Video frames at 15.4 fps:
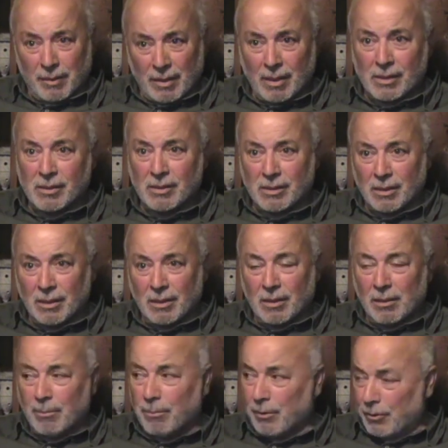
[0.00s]
Yes,
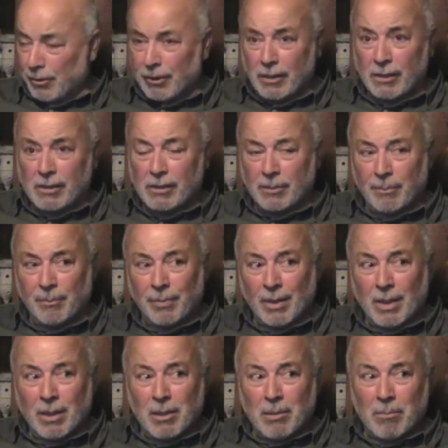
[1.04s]
paternalism.
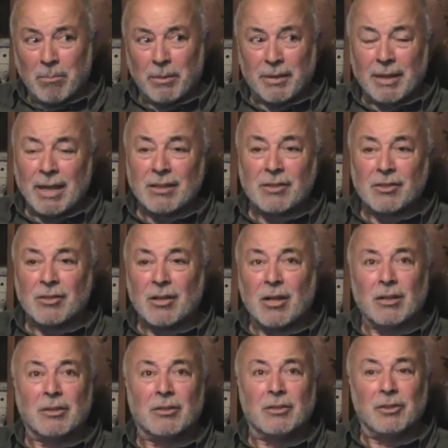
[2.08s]
But that's not
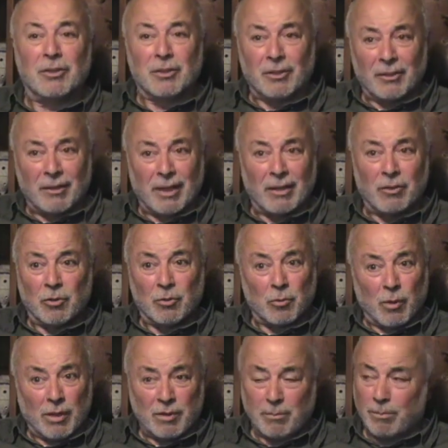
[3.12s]
good. They don't
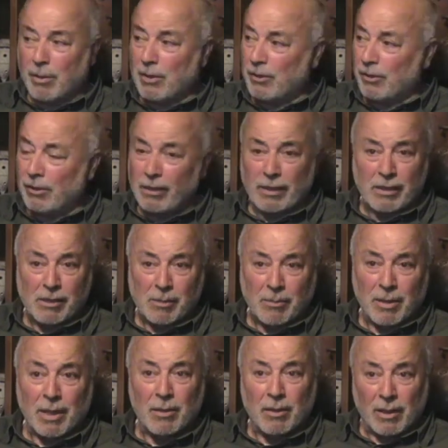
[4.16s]
want paternalism.
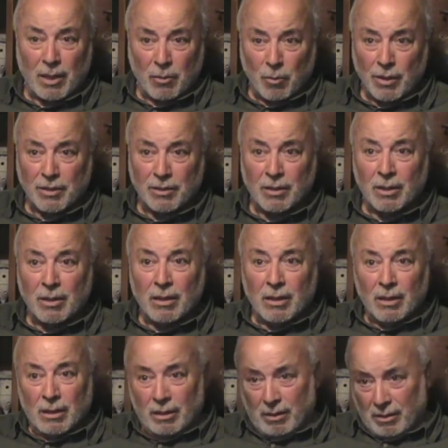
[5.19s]
They want
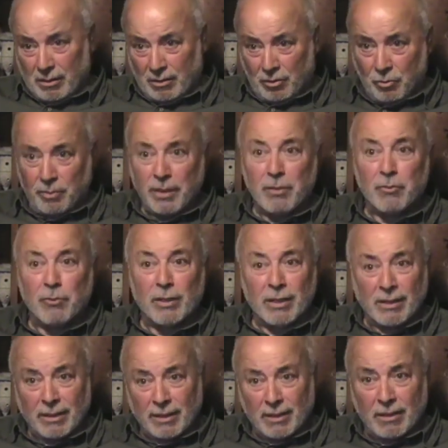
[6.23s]
to be
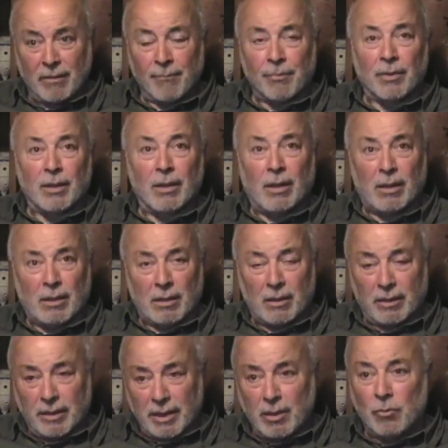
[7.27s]
really
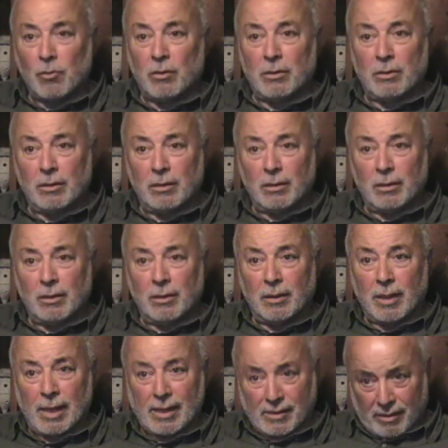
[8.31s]
equal,
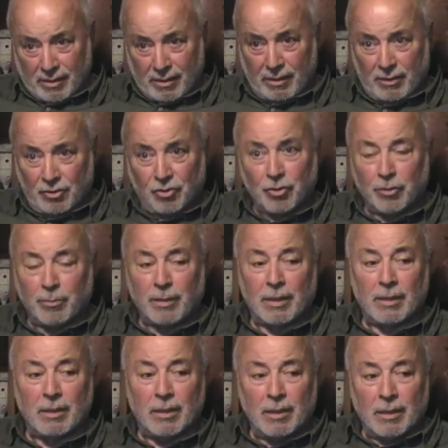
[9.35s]
as they should be.
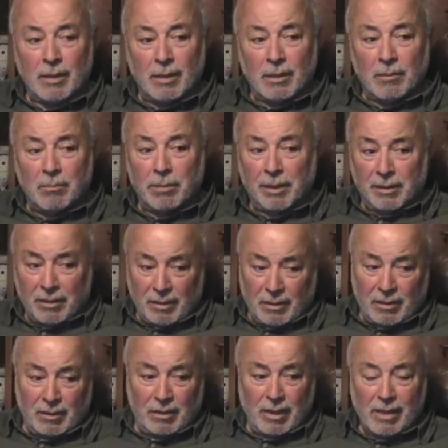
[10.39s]
But
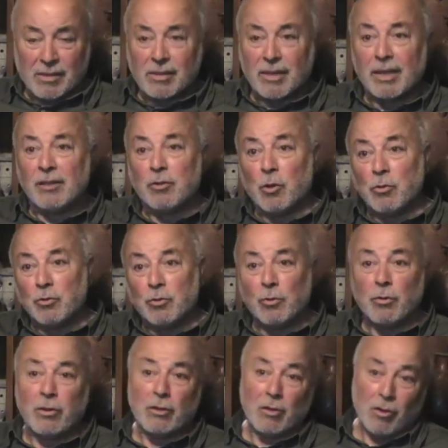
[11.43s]
as they don't do
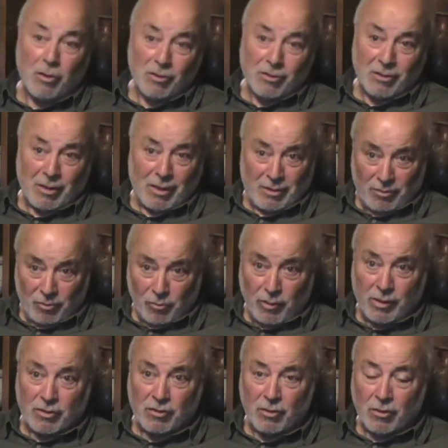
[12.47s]
the laws, as you
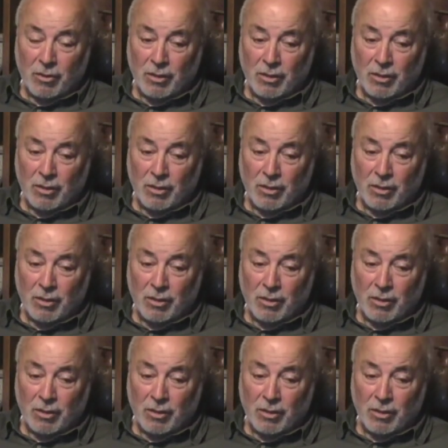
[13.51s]
well saw,